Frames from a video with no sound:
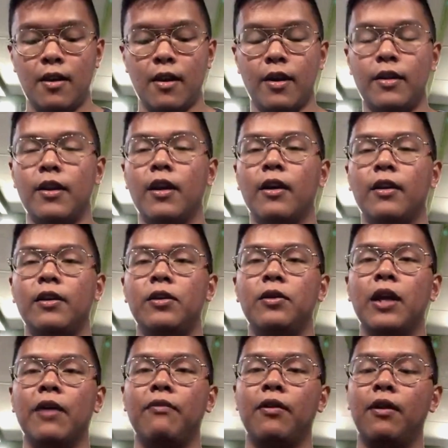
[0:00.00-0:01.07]
And yeah, you
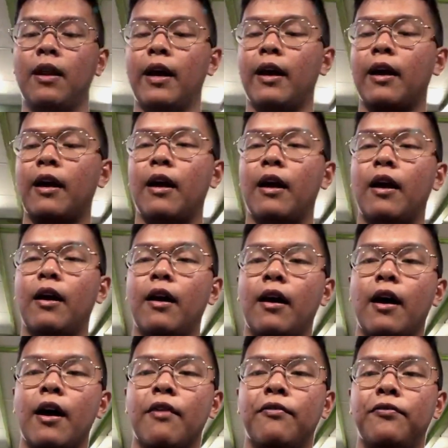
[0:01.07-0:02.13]
never like
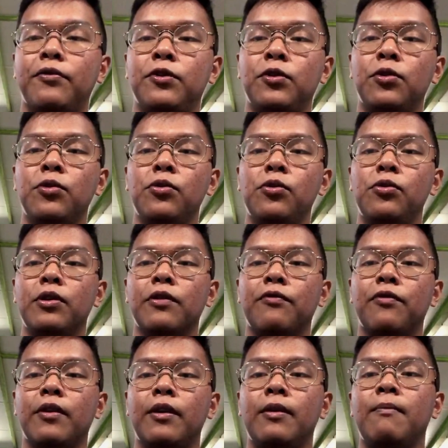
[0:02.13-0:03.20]
have 2
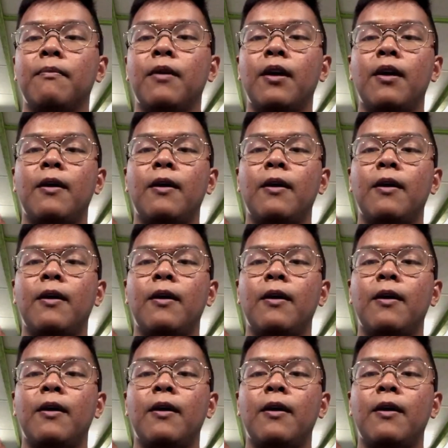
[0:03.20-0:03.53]
different